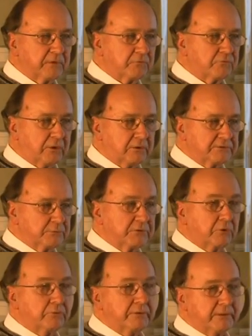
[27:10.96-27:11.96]
trolleys would
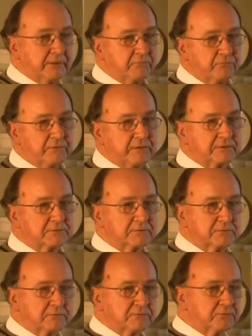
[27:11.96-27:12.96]
go in to get fixed, uh,